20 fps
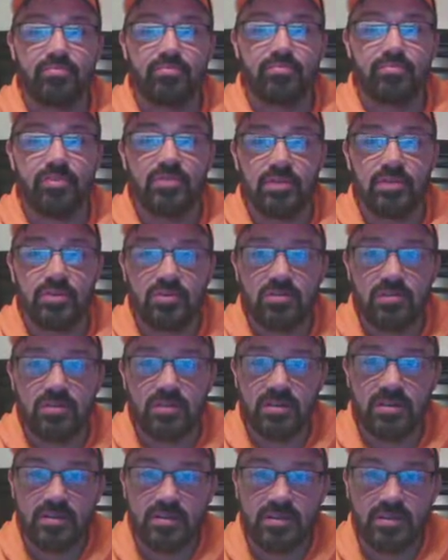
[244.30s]
pretty
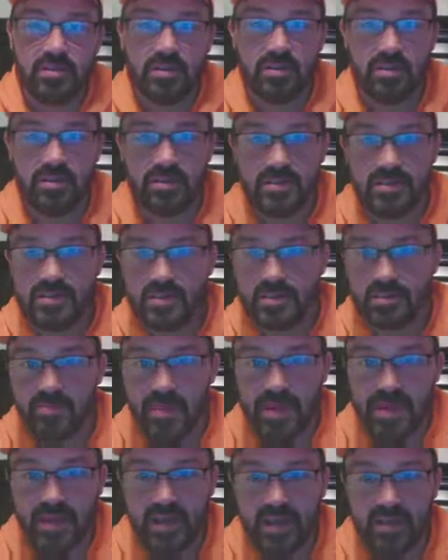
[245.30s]
good in all the center
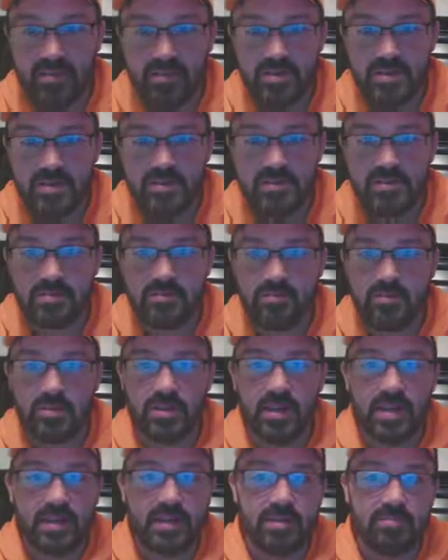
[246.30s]
back areas. Would
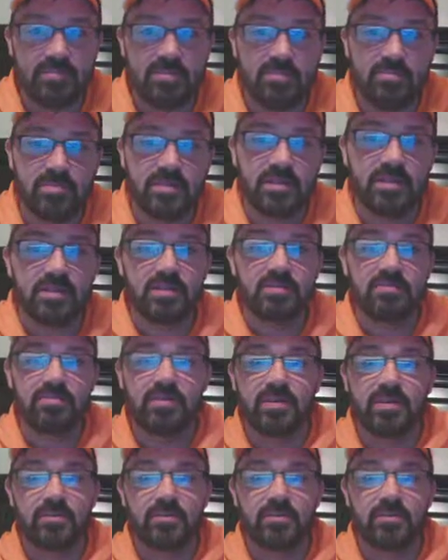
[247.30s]
like him to be be